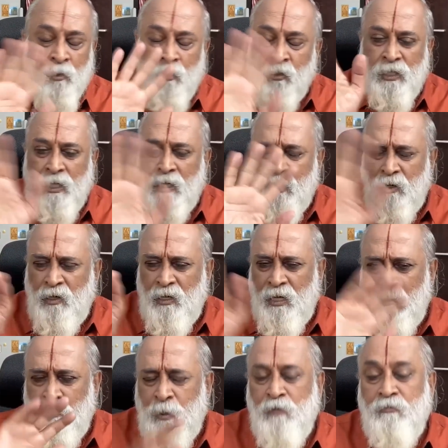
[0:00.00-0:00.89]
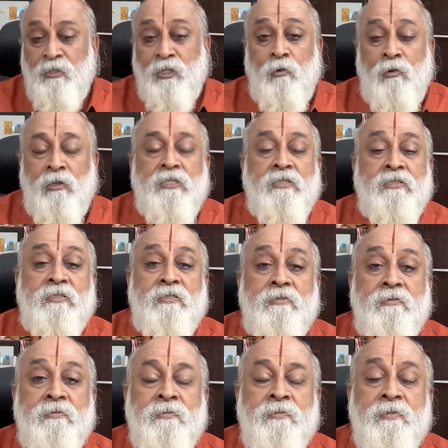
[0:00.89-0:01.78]
No, they are not happy with all
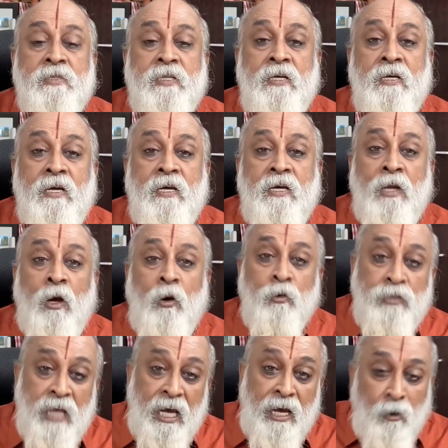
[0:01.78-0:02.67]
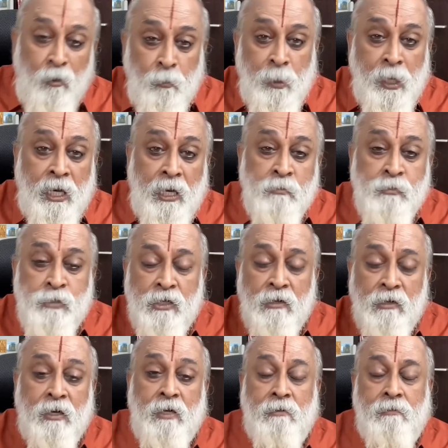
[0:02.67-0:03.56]
this. Now they have become
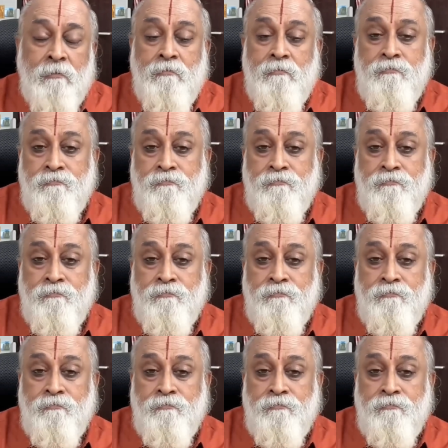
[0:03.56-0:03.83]
children.